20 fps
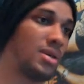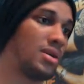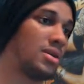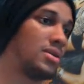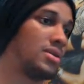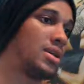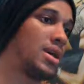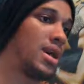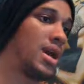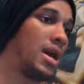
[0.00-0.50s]

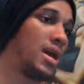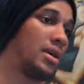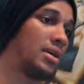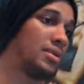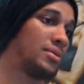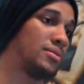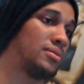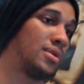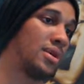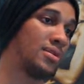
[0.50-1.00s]
yeah,
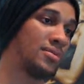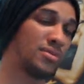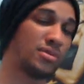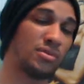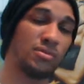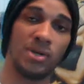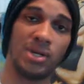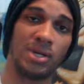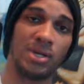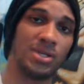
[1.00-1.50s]
we'll have
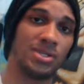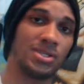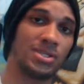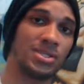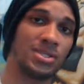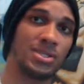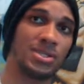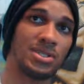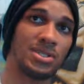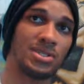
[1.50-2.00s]
to wait and
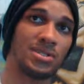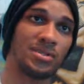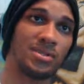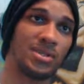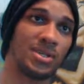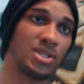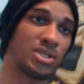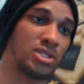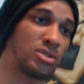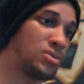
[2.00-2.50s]
see till
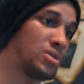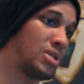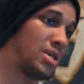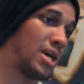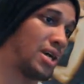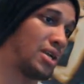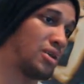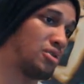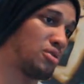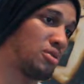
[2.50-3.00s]
next week.
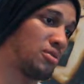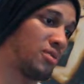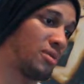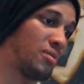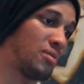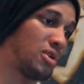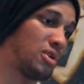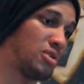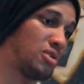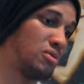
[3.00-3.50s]
I don't know if
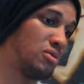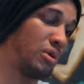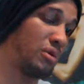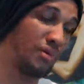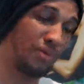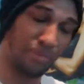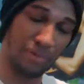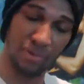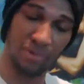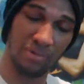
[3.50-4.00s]
I'm gonna do a
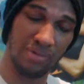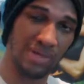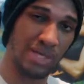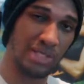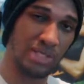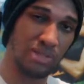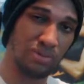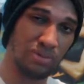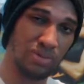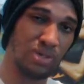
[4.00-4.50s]
review
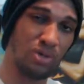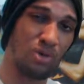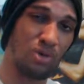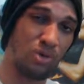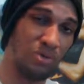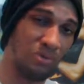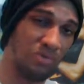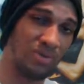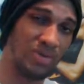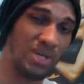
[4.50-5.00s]
next week.
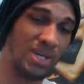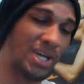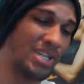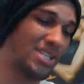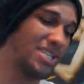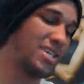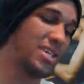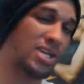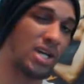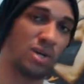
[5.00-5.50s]
Hopefully, I
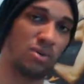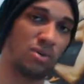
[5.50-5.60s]
think I